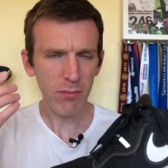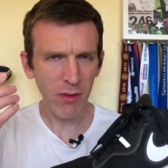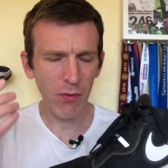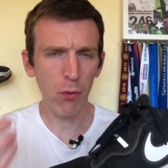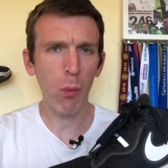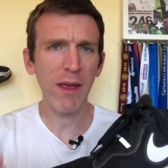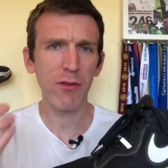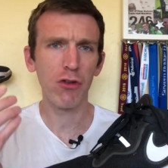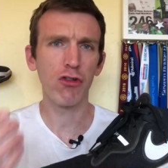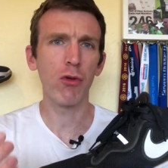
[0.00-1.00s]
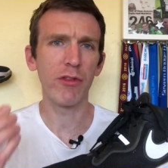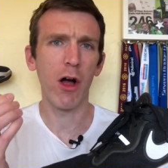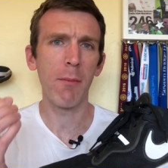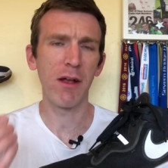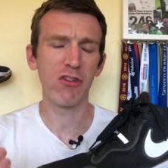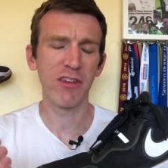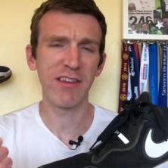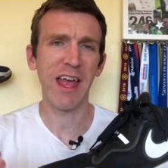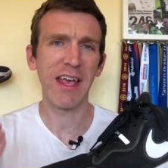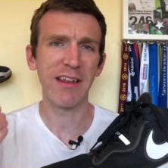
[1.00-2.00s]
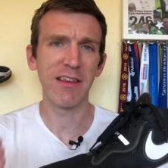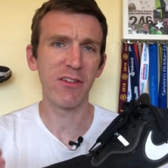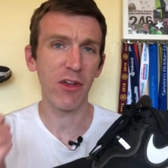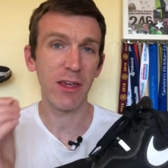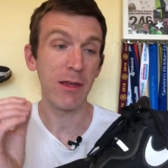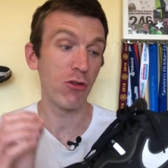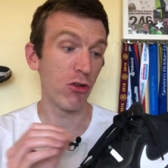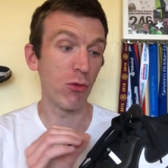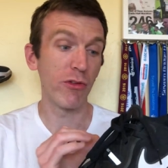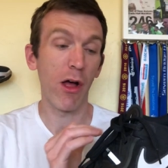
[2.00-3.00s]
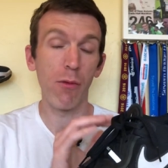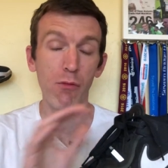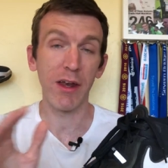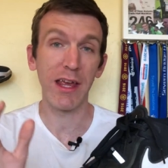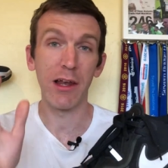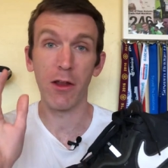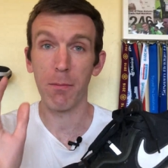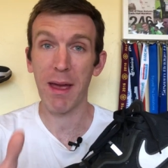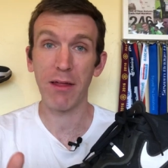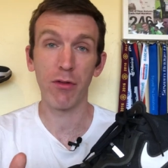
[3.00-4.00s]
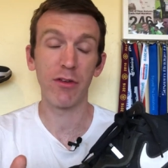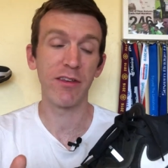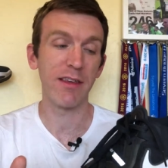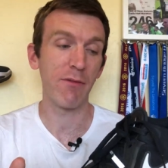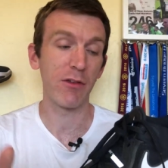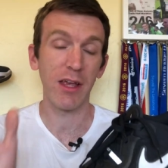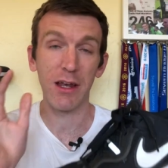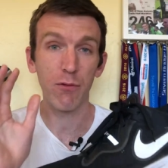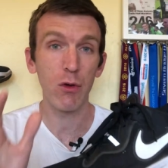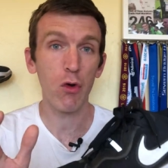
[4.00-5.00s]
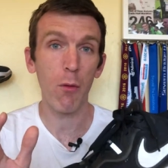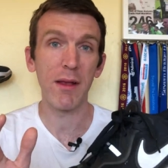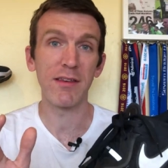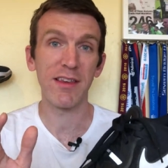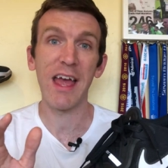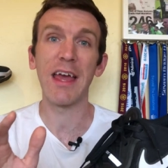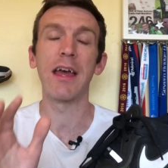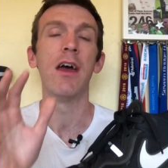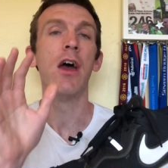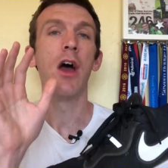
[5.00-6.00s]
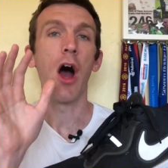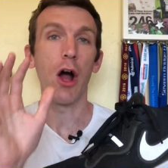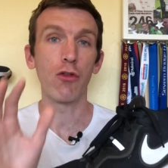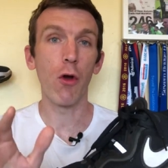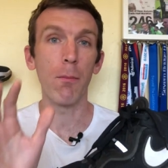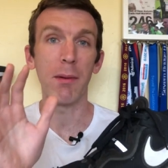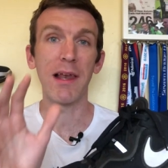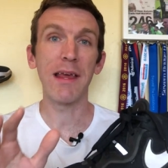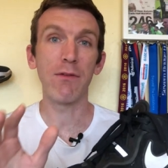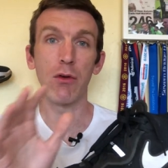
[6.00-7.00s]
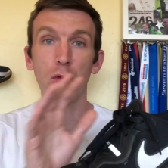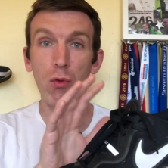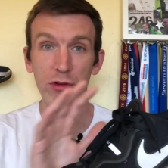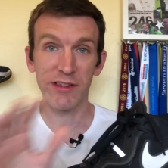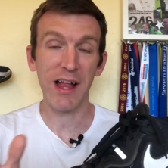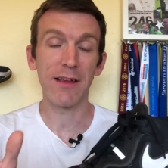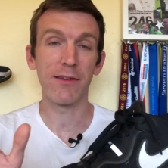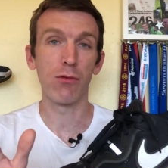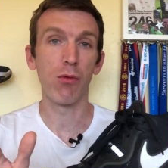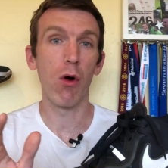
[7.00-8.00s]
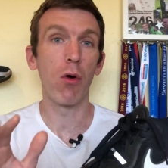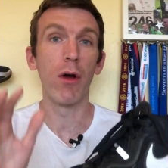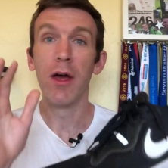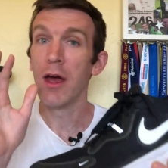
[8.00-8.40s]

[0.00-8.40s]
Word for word: the weight of the shoes that I'm actually saying in these Nike shoes that I'm running in, like the Peg 37s. I'm getting a few comments saying, I don't believe you, your stats are wrong.